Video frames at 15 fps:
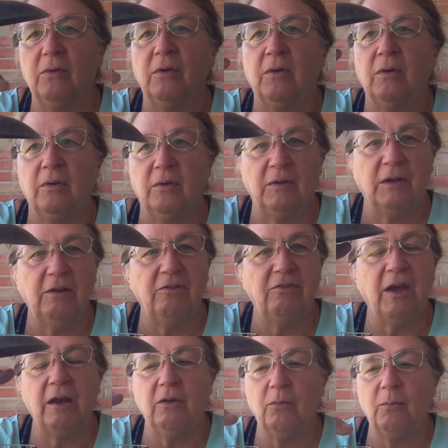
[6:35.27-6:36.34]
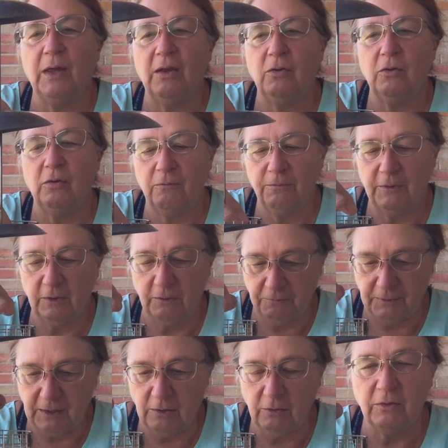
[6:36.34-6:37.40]
lid's out of the way and you can fill the
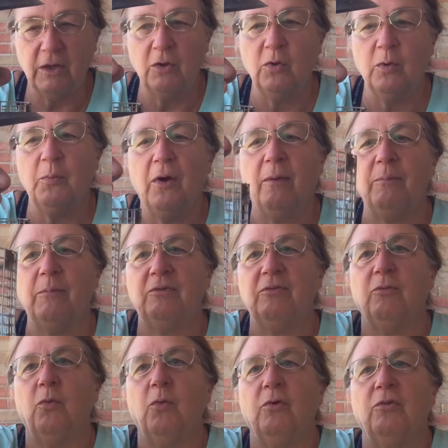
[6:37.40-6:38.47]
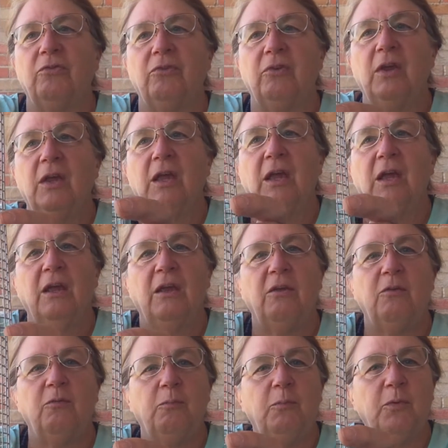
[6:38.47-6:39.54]
feeder. The only problem is, of course, you've
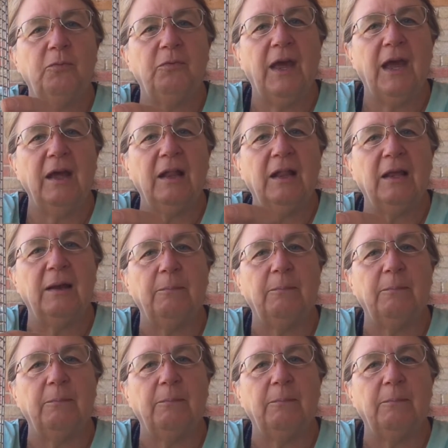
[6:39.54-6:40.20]
moved that clip, so